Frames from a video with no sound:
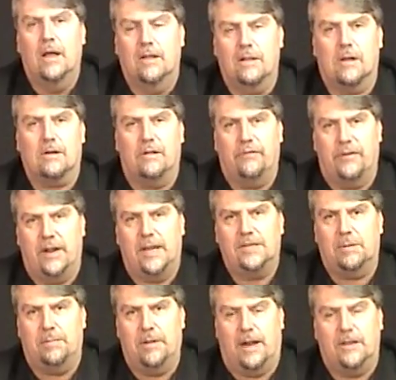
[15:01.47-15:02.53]
local
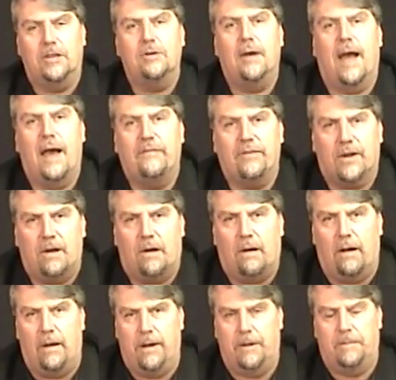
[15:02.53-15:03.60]
financial planner. Do you have a
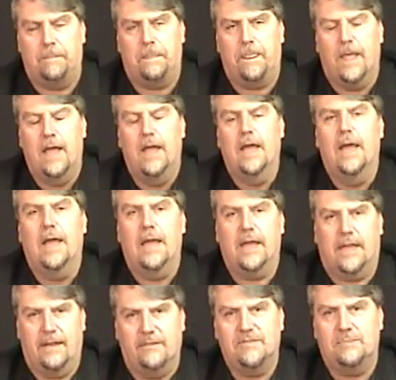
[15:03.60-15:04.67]
card? He
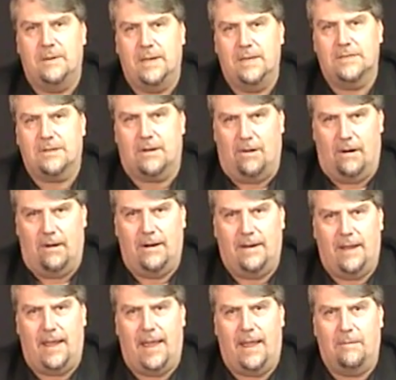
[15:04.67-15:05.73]
gives me his
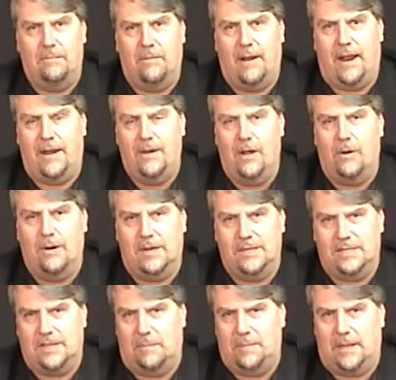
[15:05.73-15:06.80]
card, and what I note is
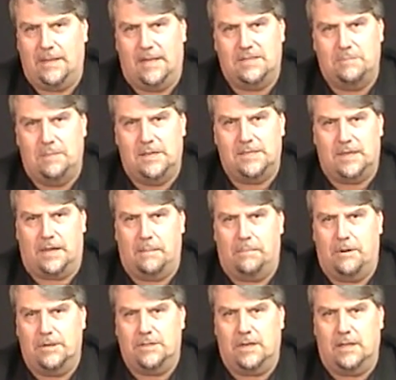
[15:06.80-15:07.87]
something that's missing, a
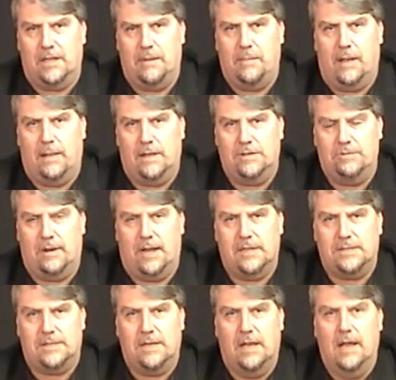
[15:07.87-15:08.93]
personal email
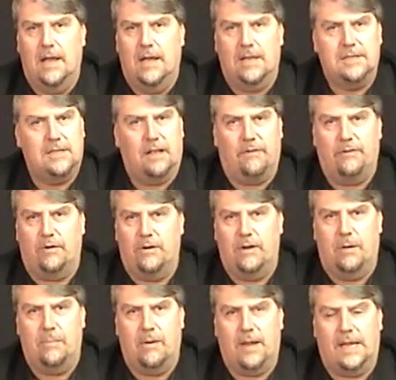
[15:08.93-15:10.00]
address, a cell phone
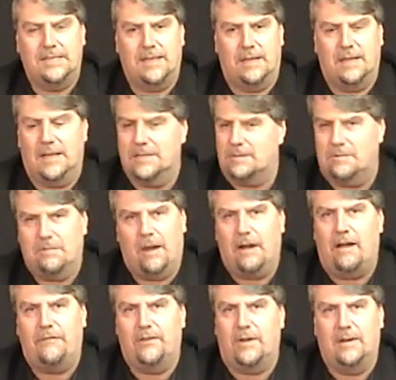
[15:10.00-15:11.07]
number. I said, because quite
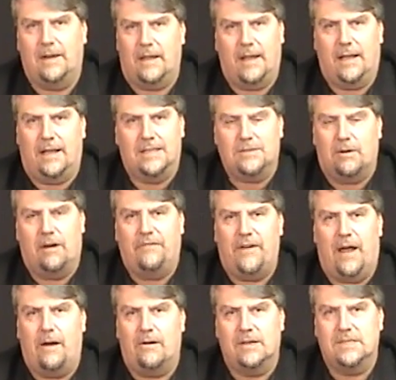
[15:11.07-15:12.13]
often it's off
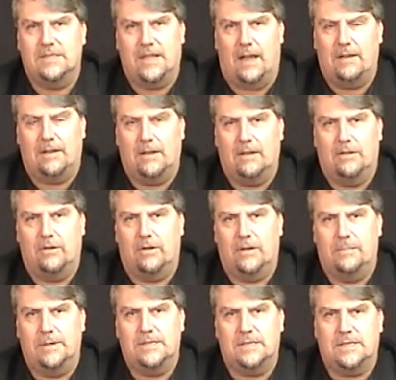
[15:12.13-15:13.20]
hours, not during your
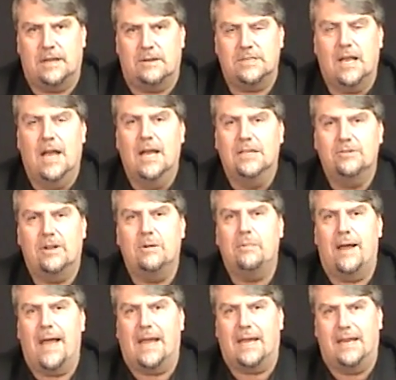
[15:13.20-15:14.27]
business hours. Is there any
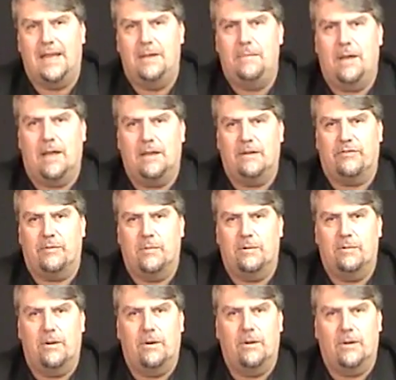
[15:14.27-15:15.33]
way I can email you from the
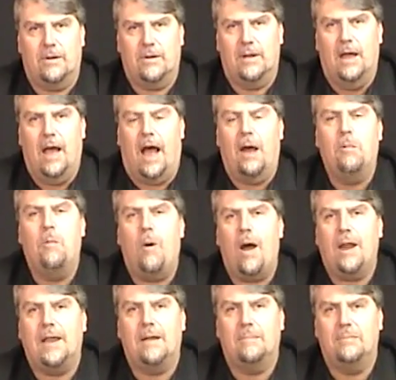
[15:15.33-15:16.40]
road? Or I
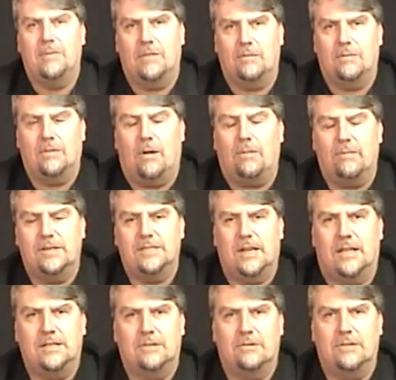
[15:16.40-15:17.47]
want him, the whole reason I
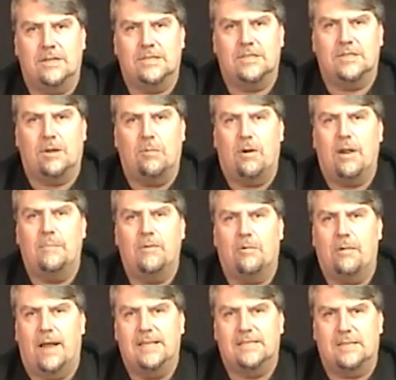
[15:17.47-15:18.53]
do this is I want him to
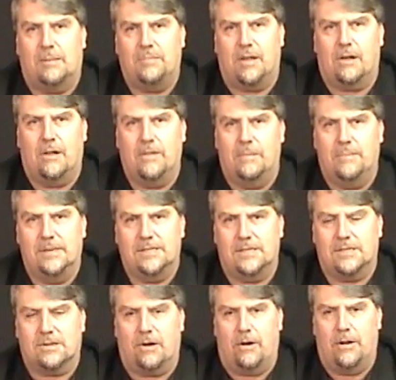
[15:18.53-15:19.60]
write something on the
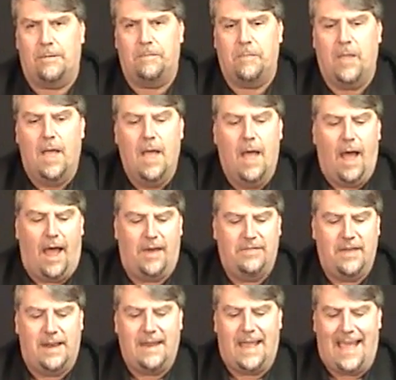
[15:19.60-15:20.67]
business card. I
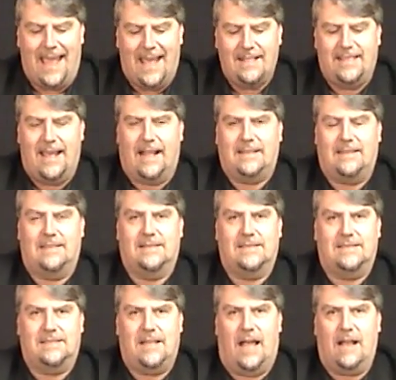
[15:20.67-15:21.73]
then add that to the
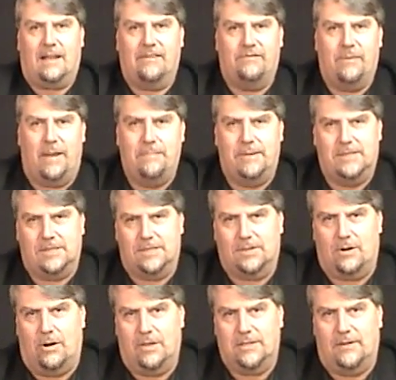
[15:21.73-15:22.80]
stock of my business
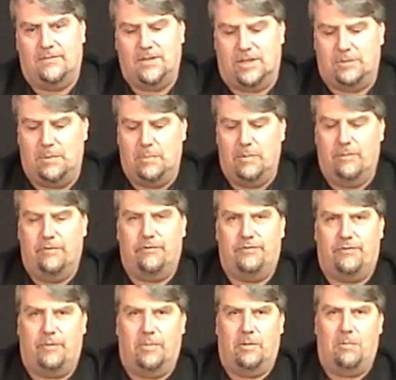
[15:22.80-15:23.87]
cards I've just removed
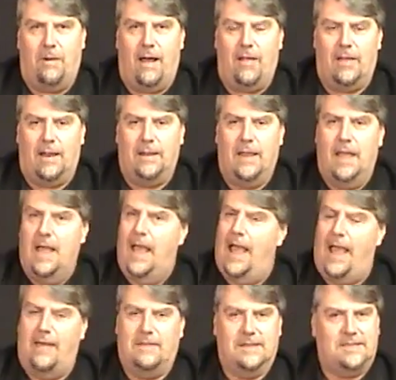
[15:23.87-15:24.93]
from the wallet.
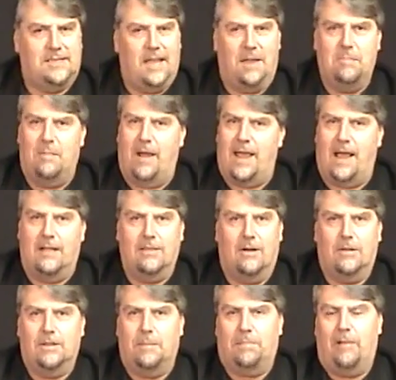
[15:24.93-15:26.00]
And the same way I
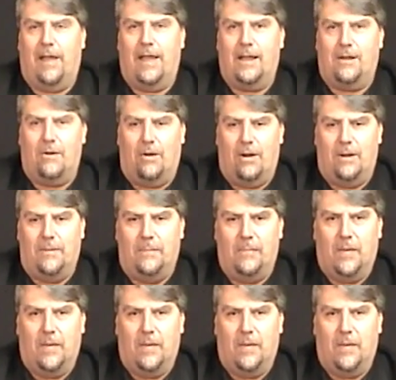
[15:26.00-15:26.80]
load the playing card,